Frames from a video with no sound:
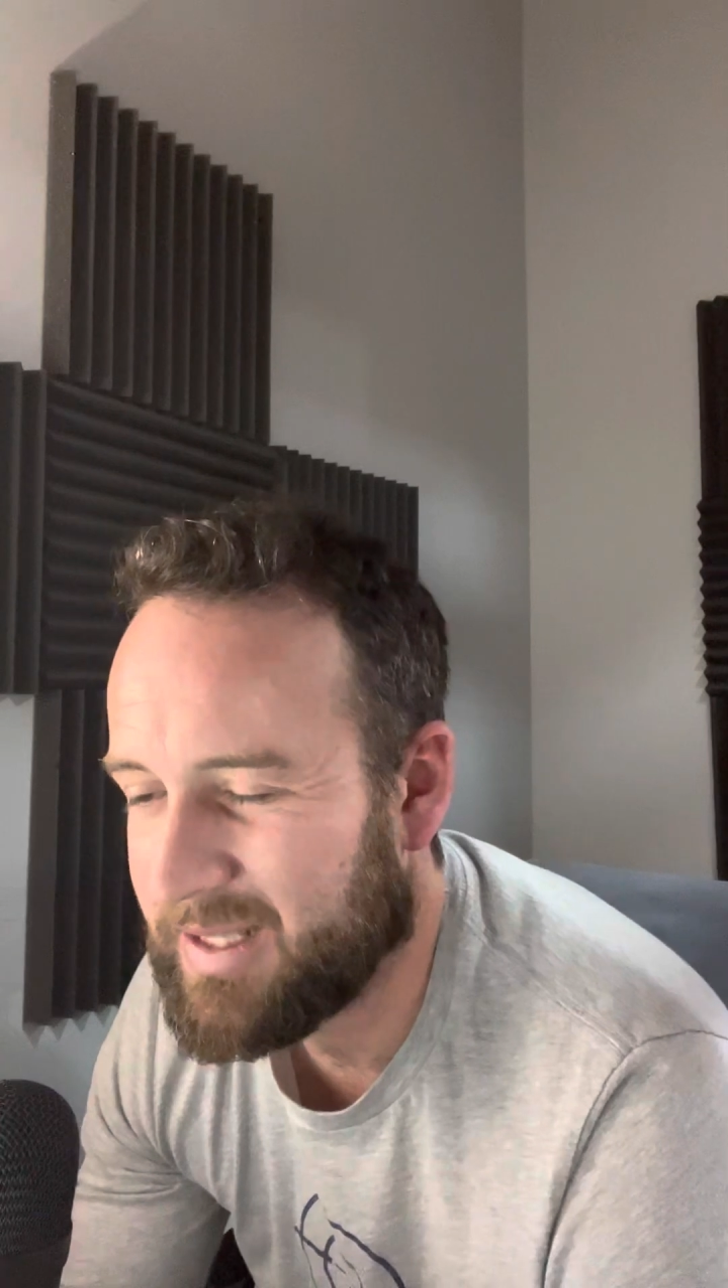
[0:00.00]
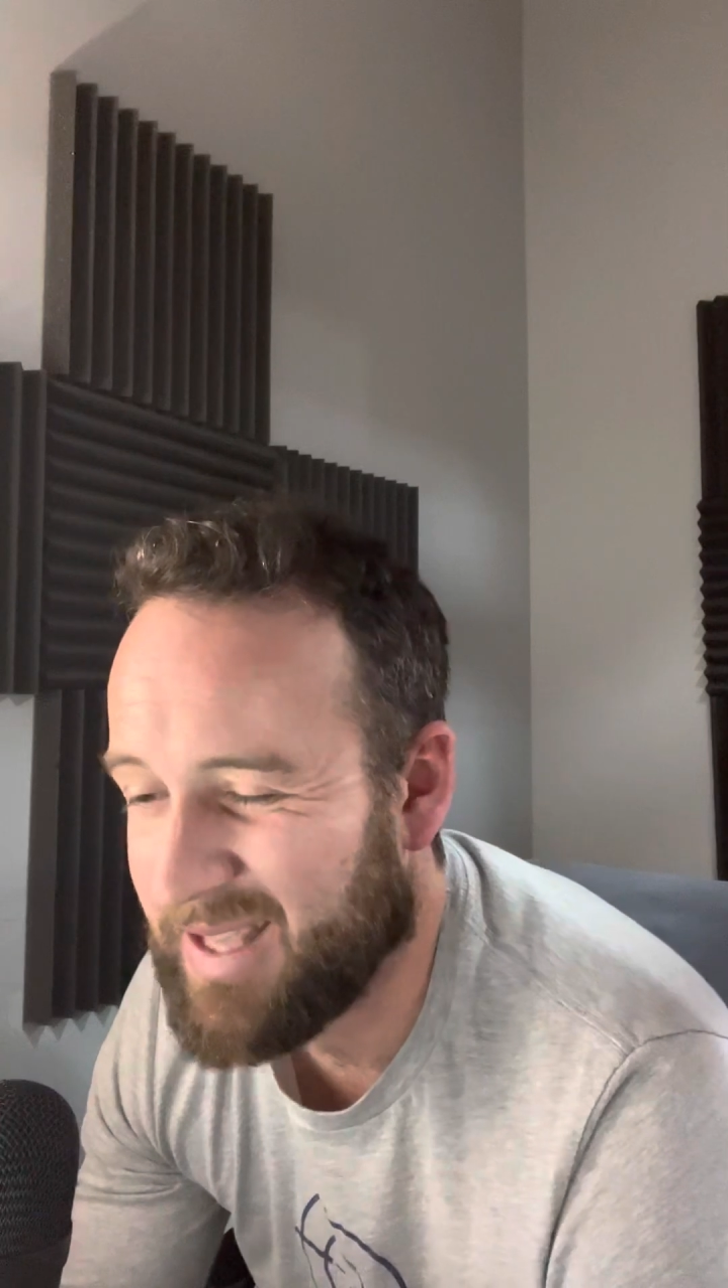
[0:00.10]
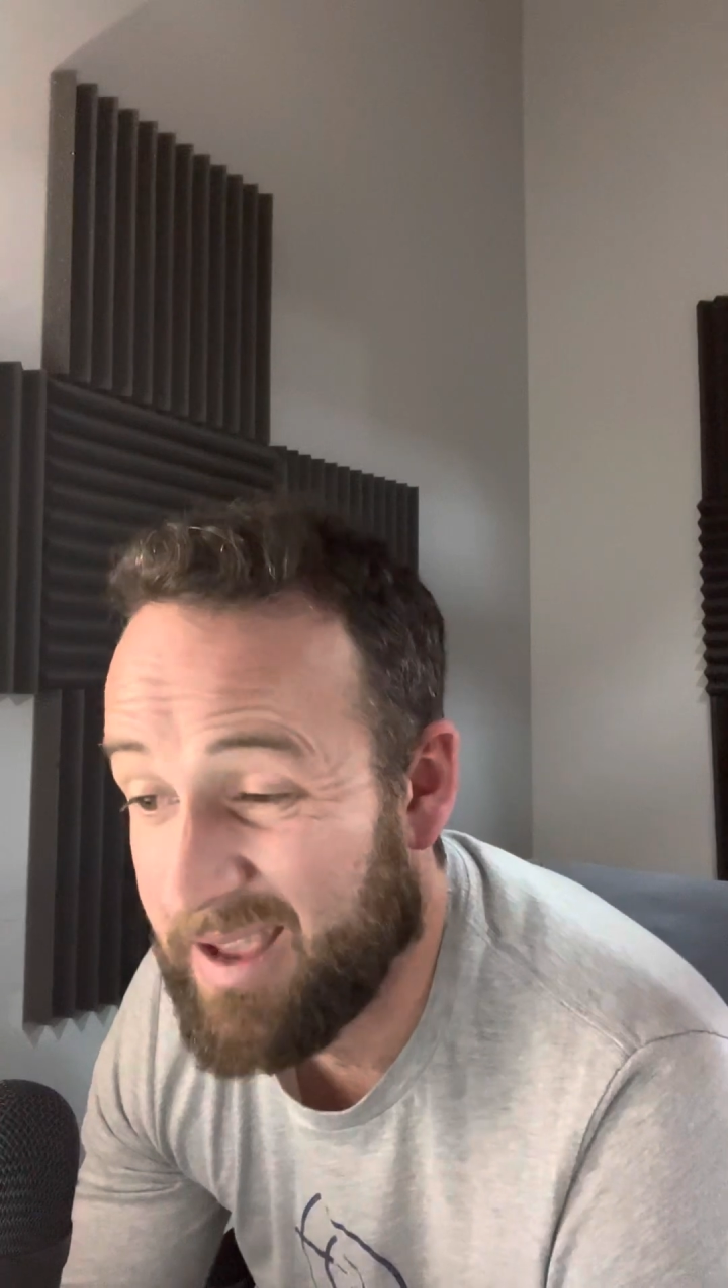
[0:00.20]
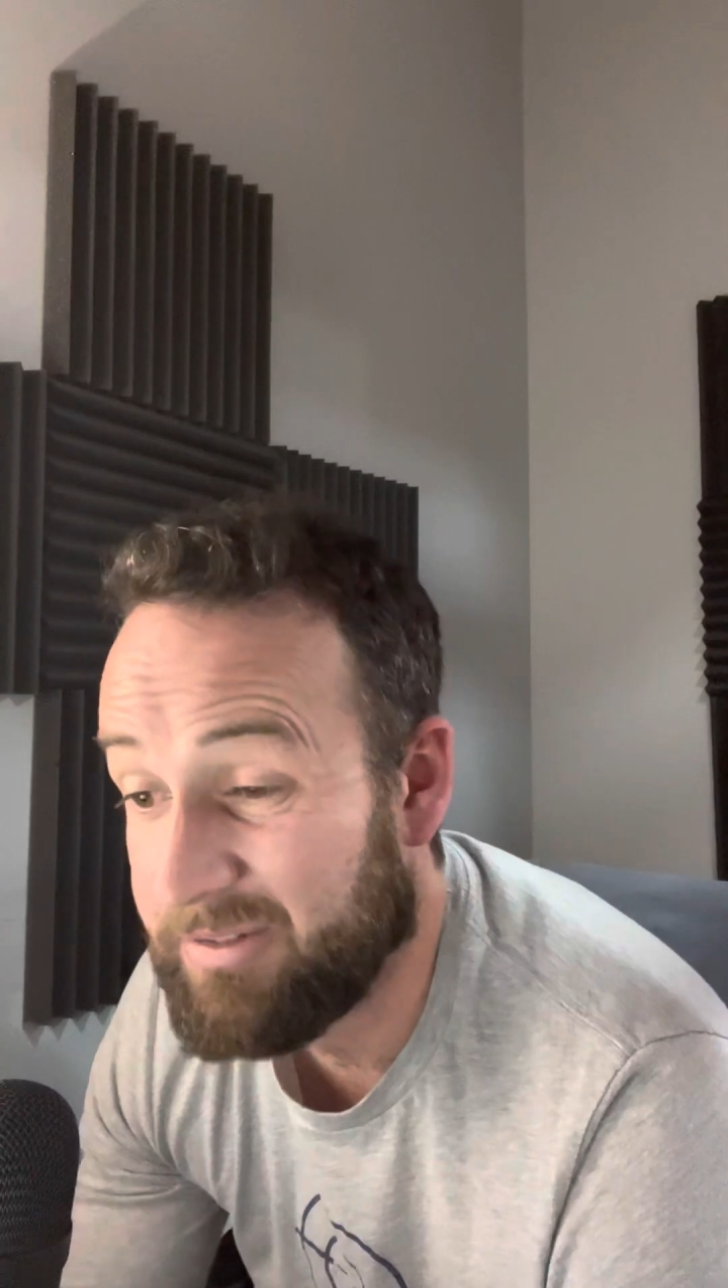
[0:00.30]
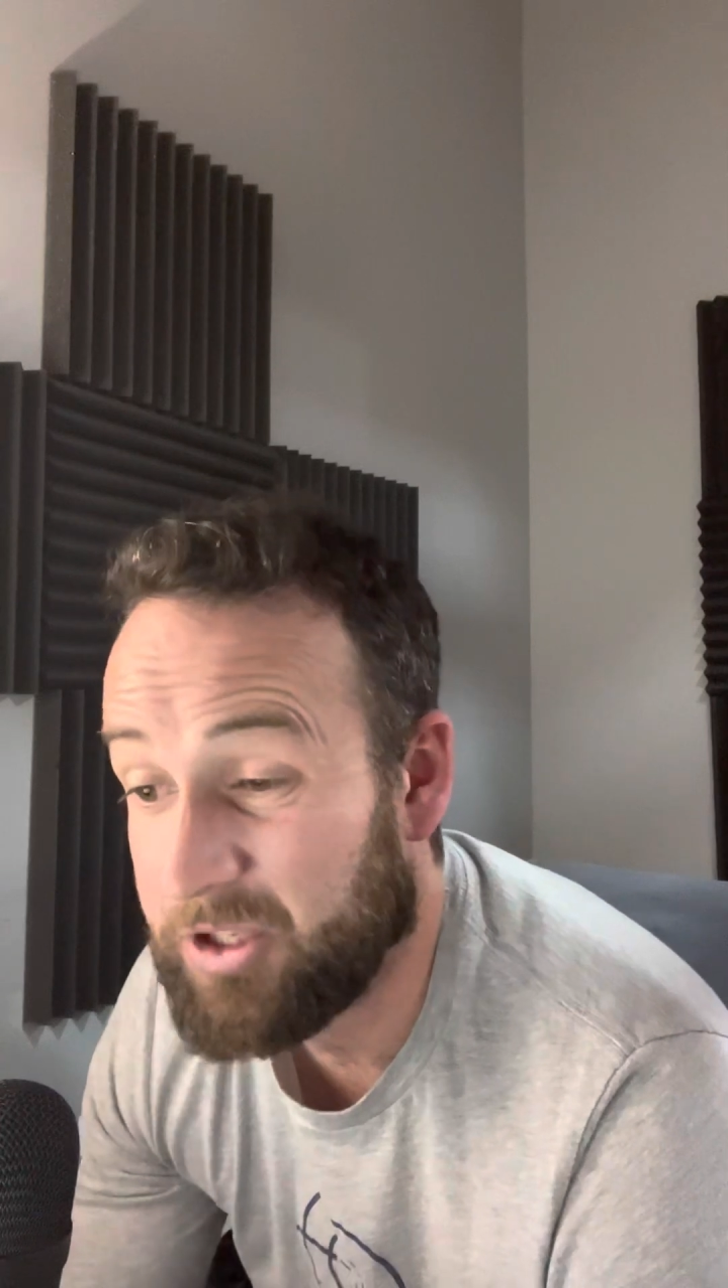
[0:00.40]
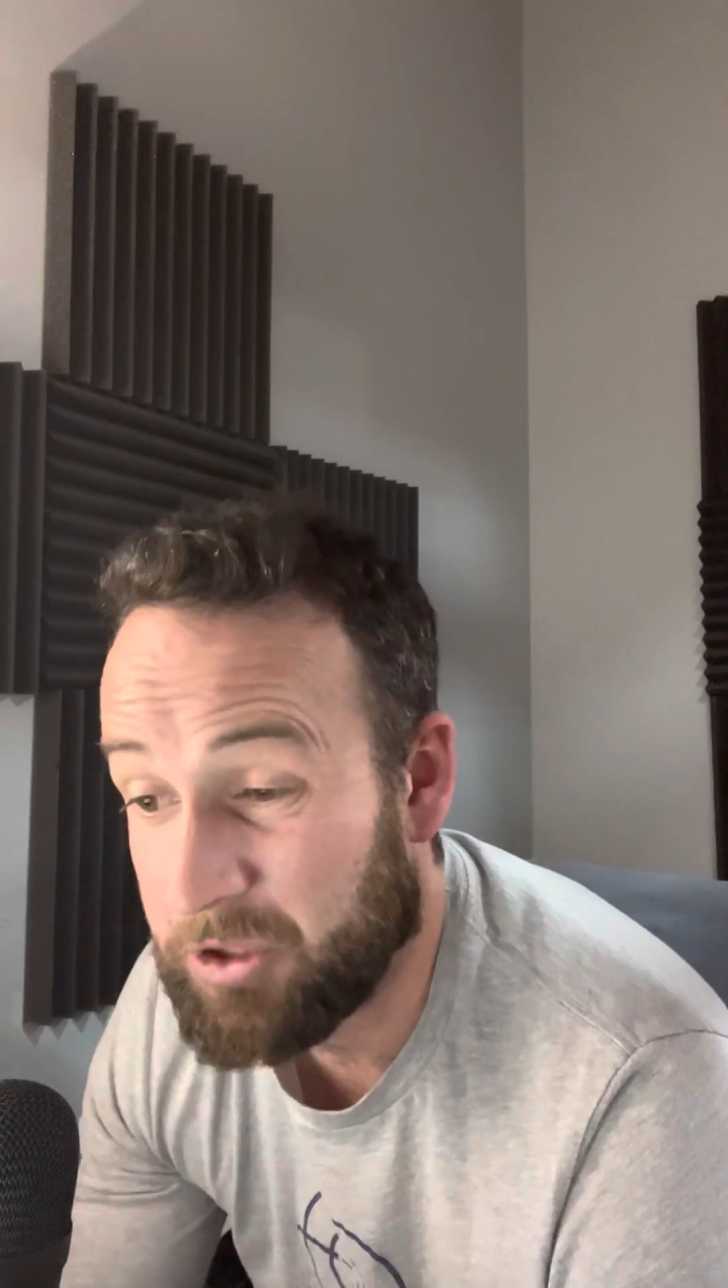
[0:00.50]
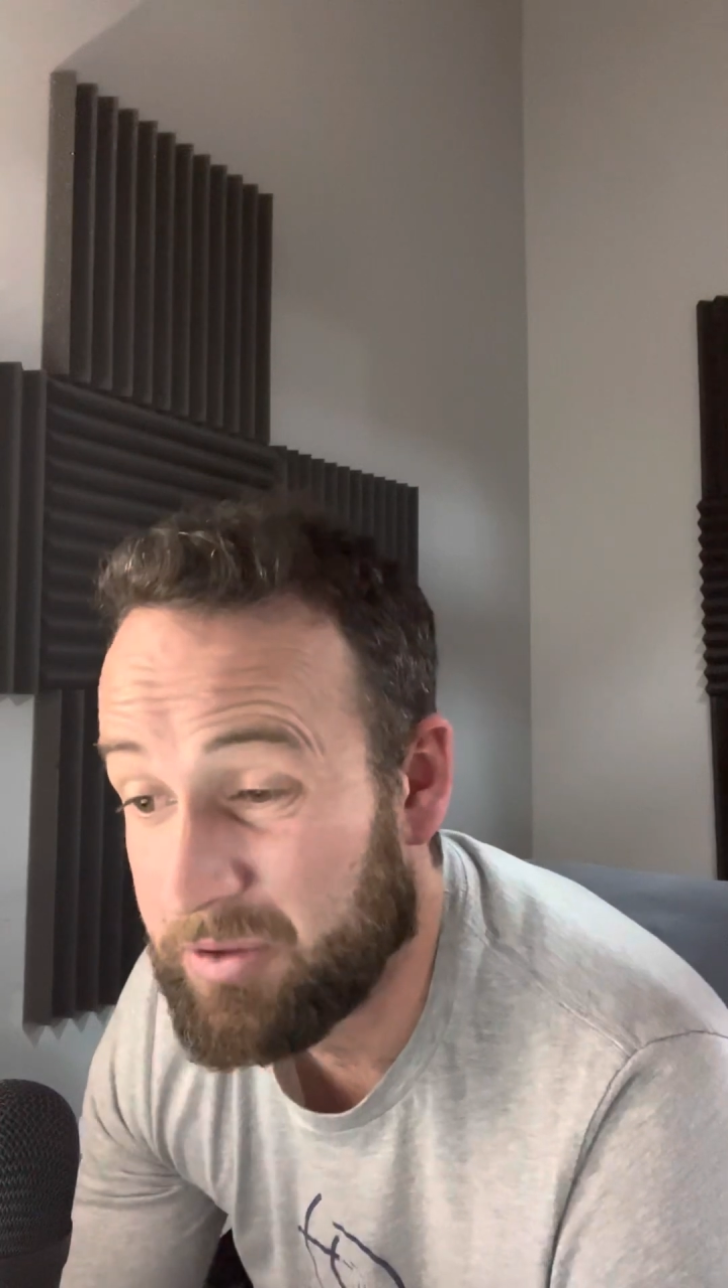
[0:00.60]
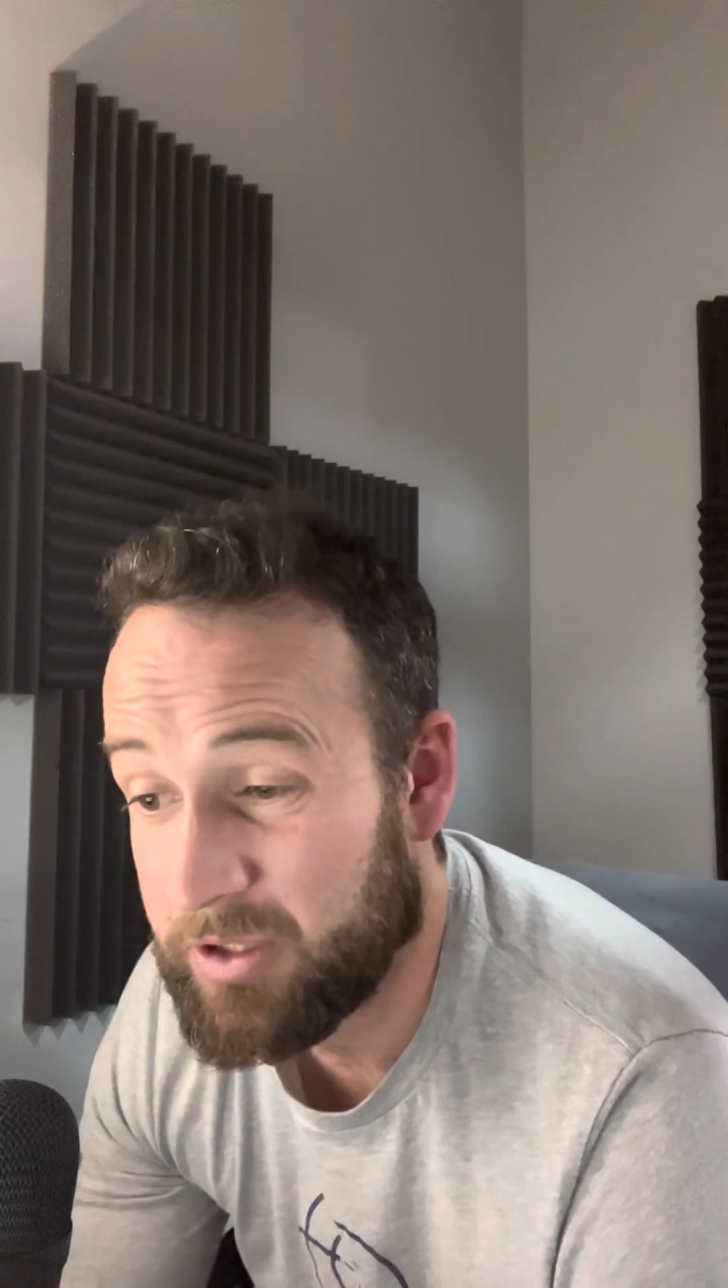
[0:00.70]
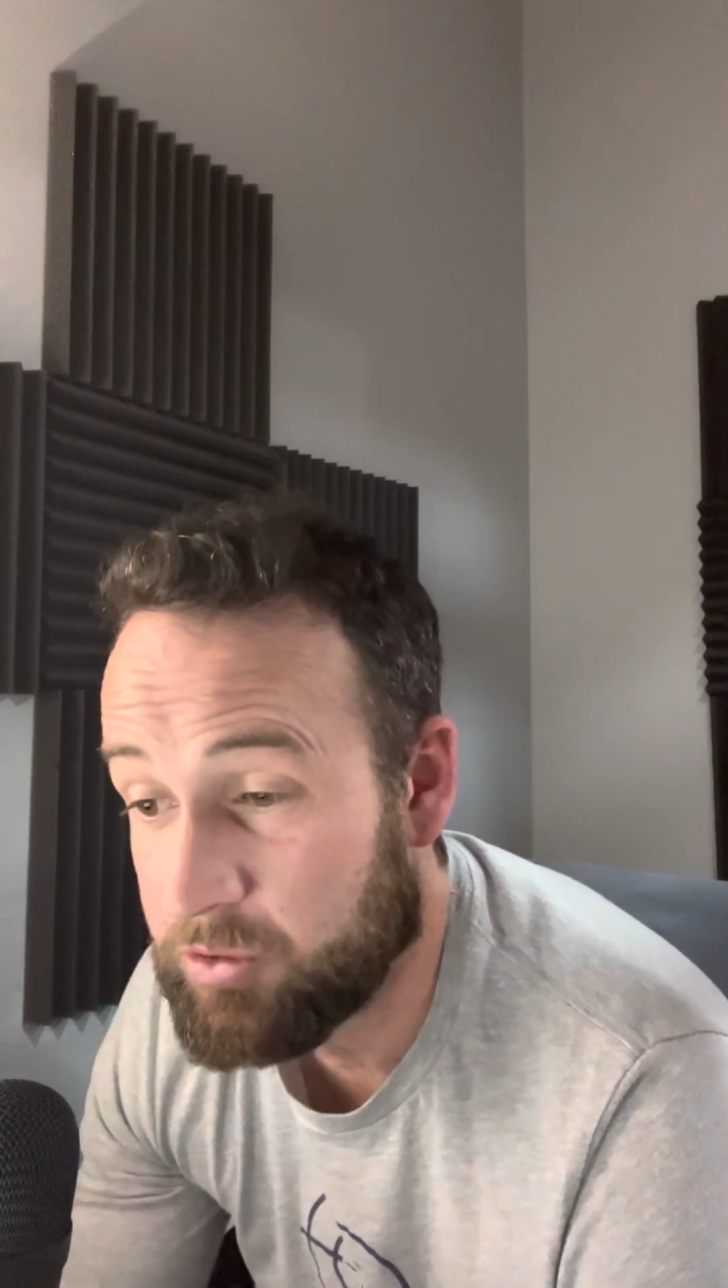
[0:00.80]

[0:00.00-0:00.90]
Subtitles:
like heavy duty